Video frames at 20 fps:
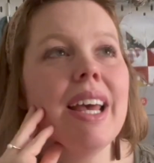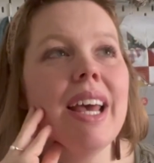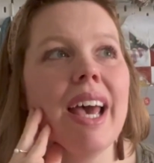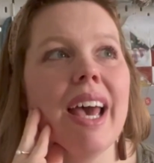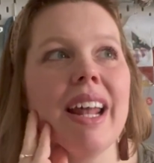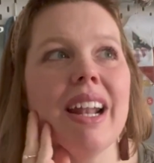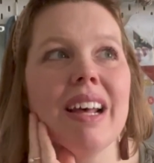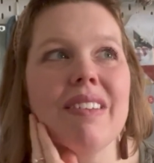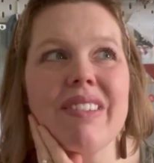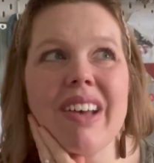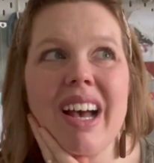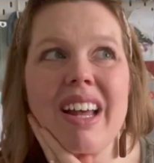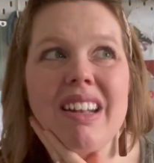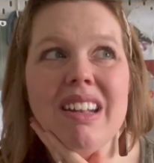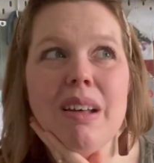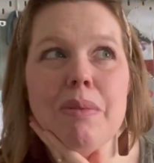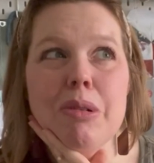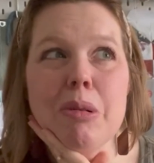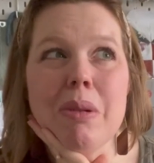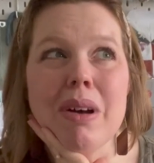And I've gotten
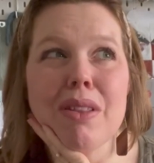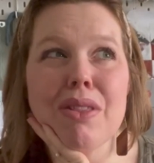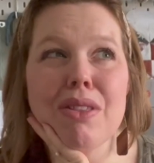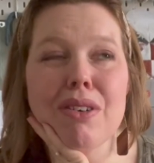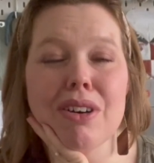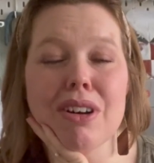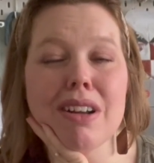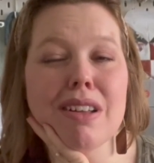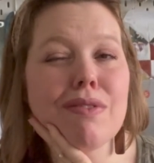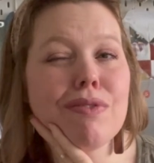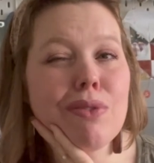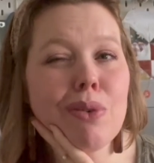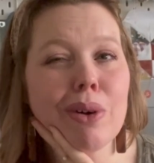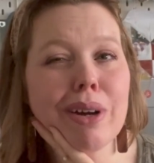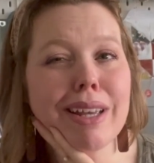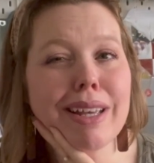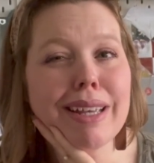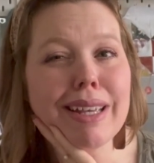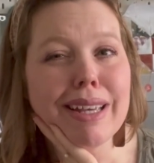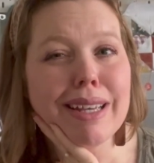up to about 30, 40
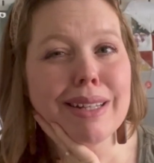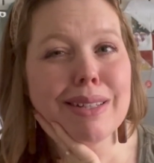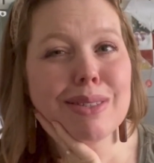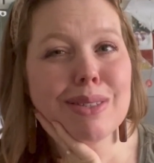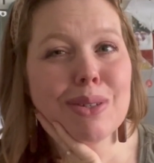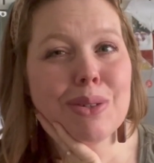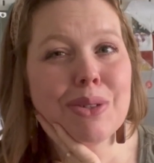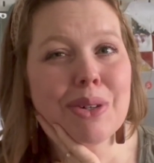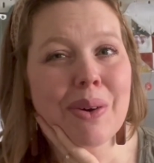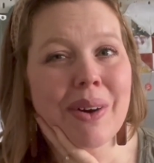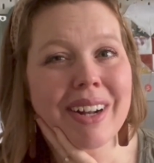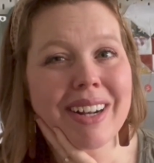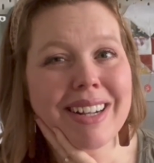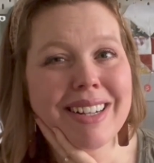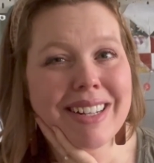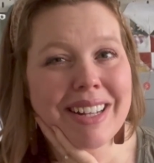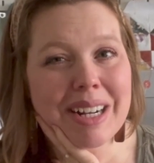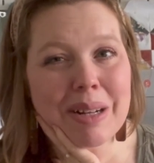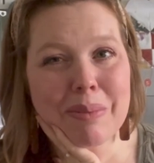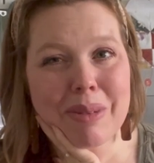kids who know how to
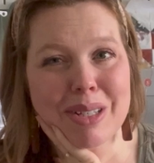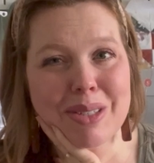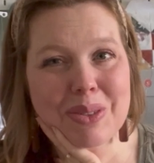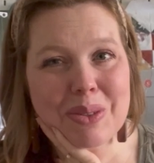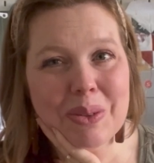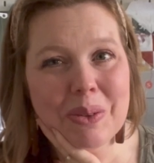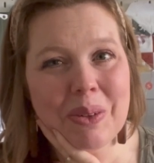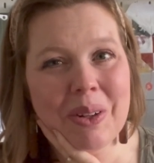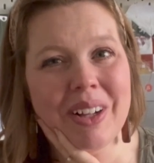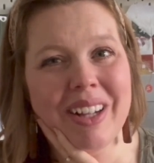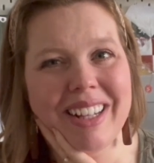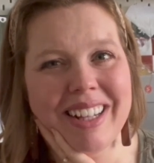knit at my school.